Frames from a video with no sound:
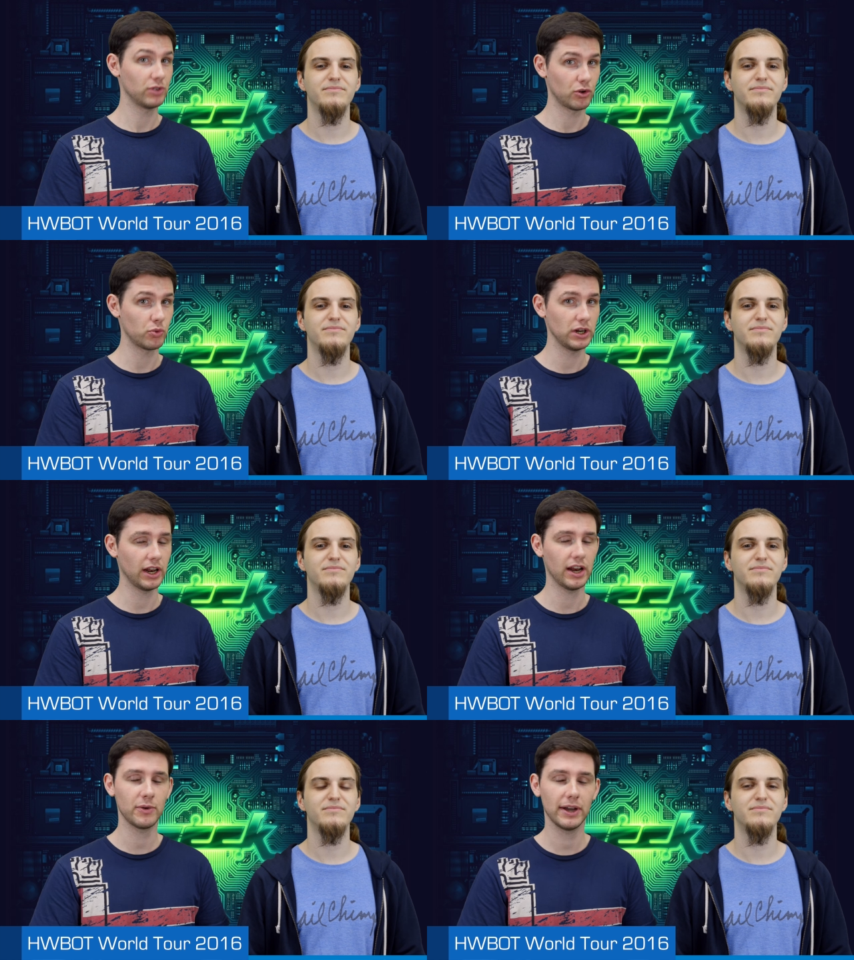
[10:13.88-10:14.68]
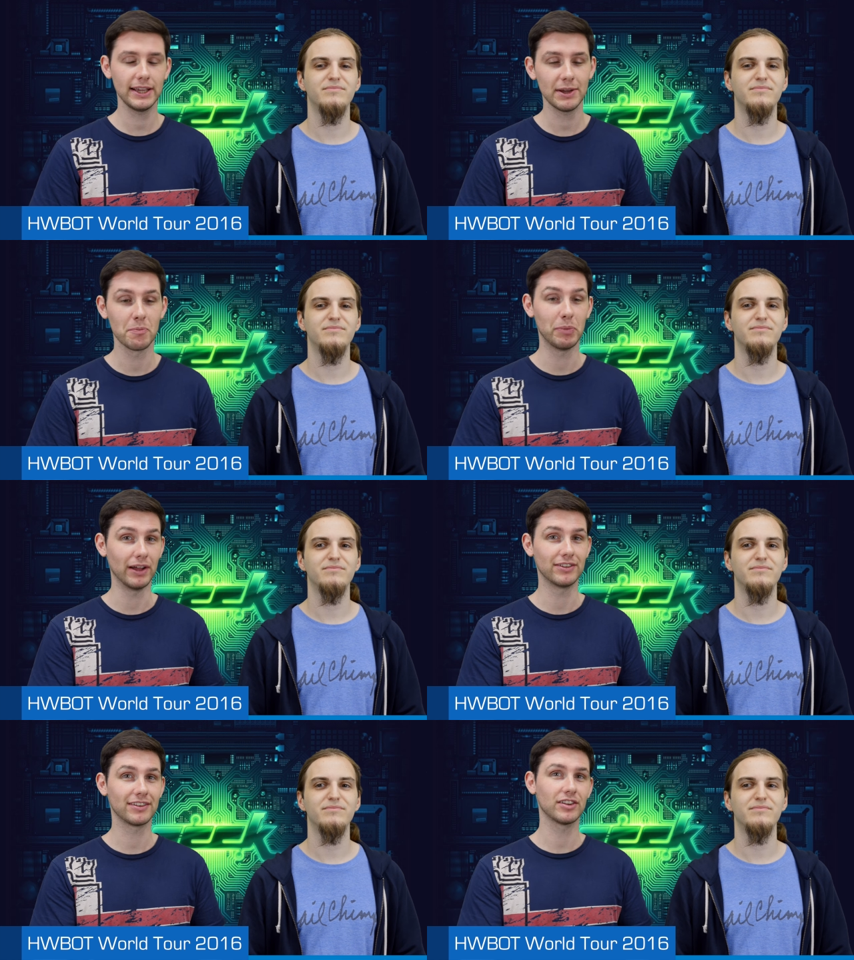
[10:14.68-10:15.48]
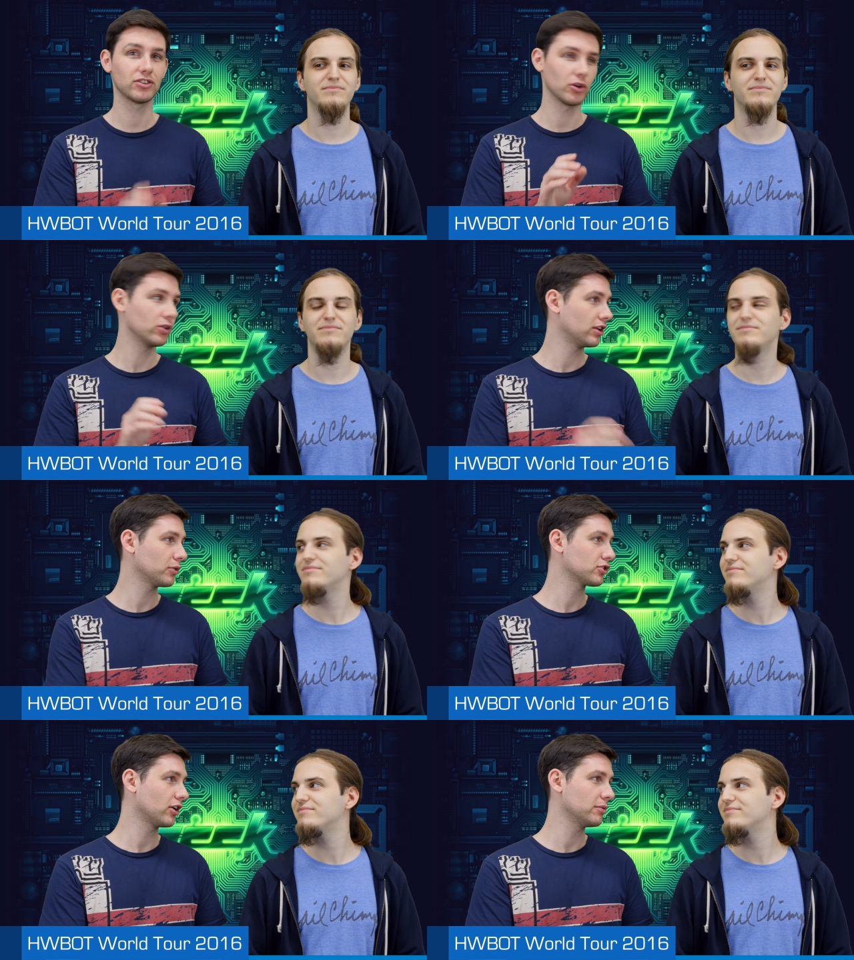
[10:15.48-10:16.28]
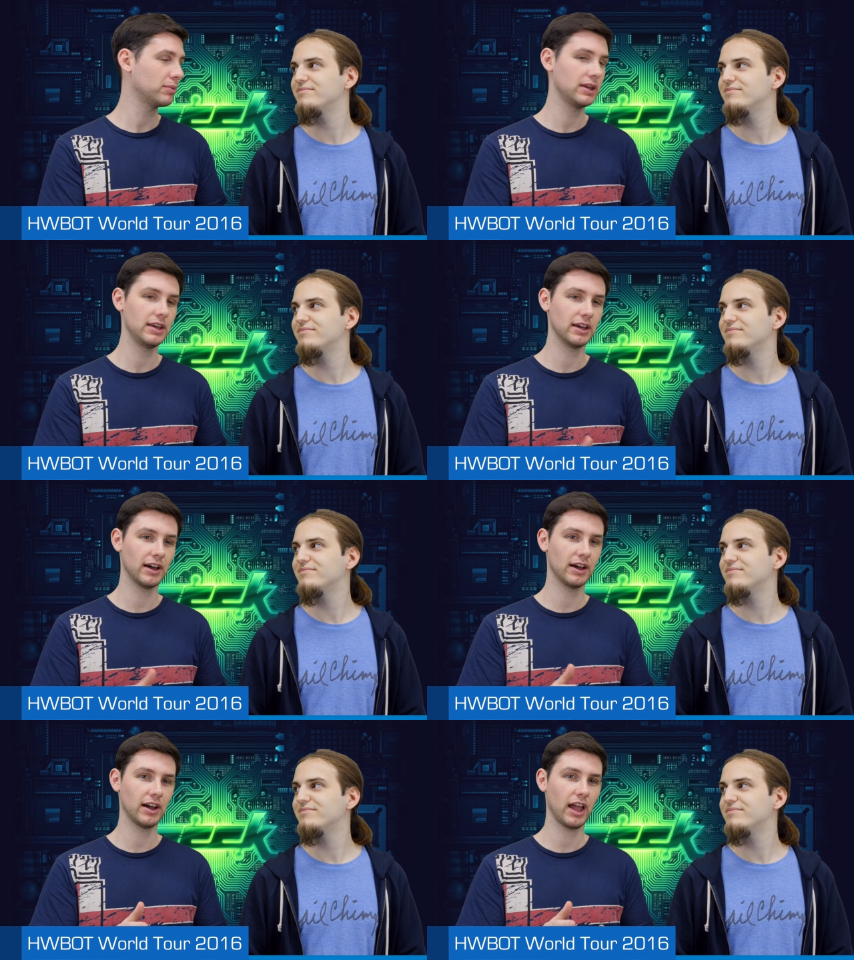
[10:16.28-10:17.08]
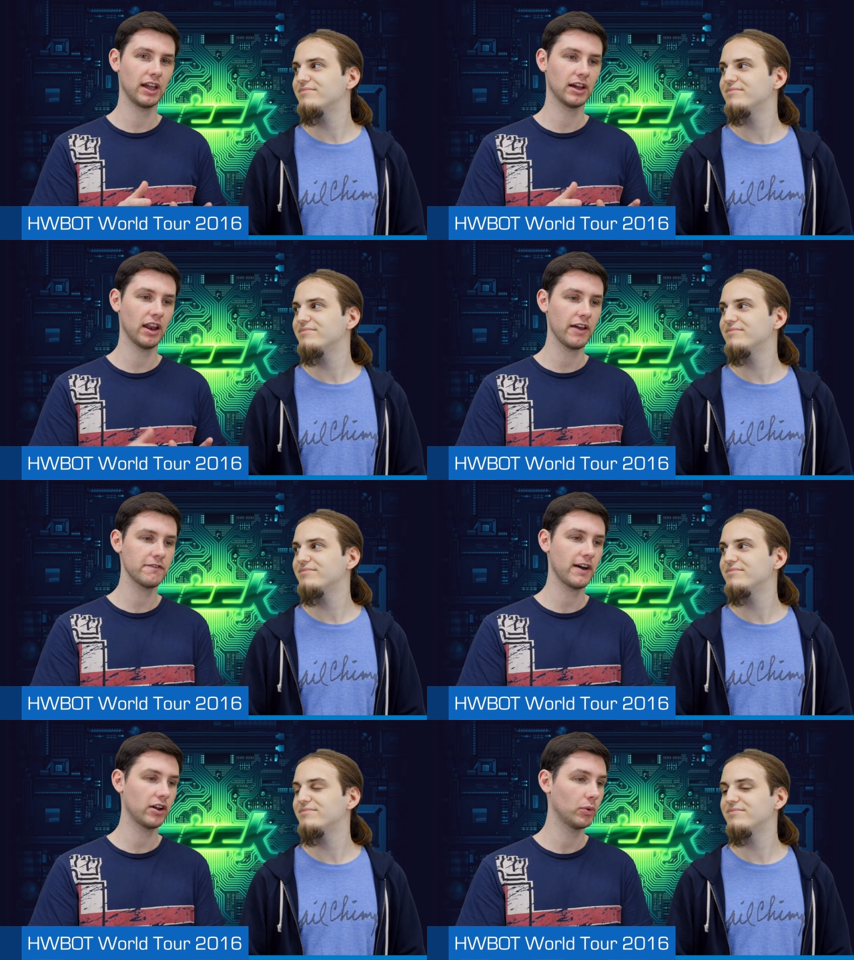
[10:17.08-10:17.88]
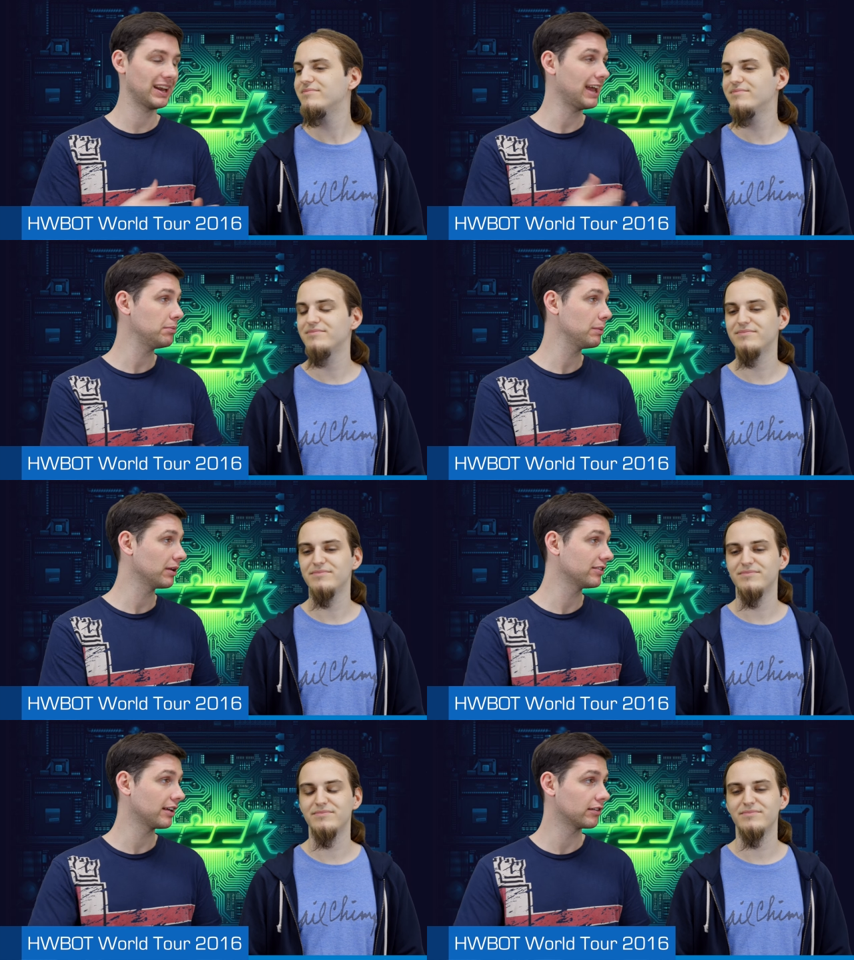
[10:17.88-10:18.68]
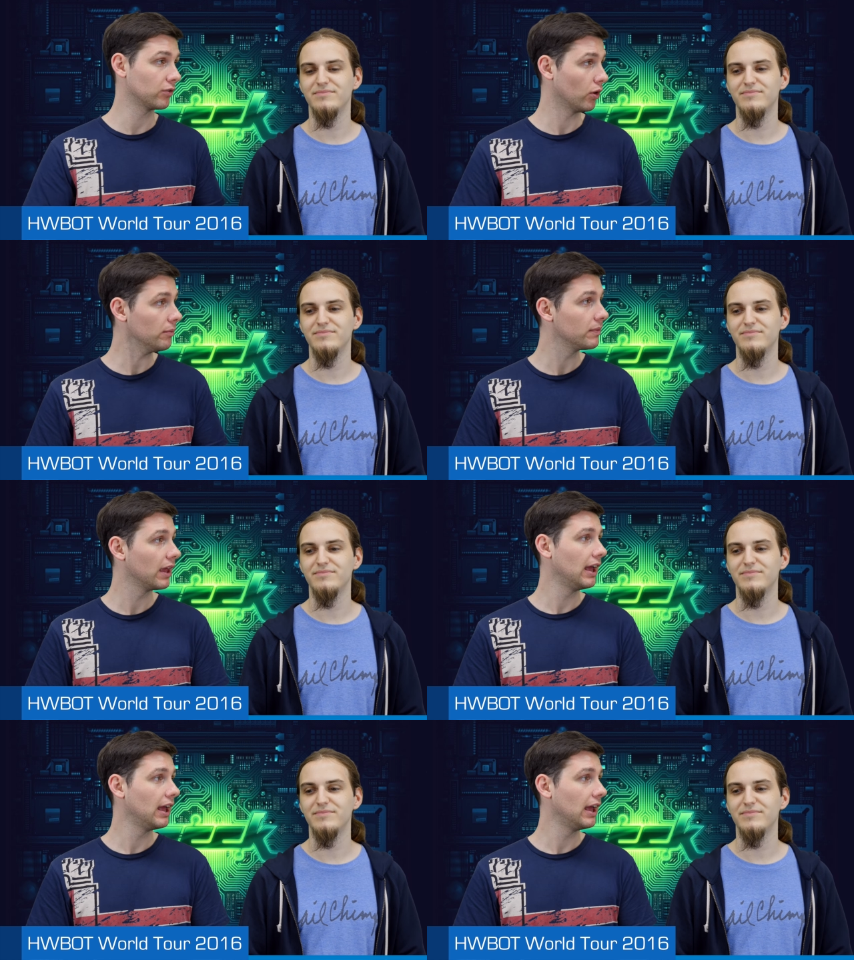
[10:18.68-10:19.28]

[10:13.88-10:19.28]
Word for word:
Speaker 1: read it anyway. But so there was going to be a live final with 8 people instead of 4,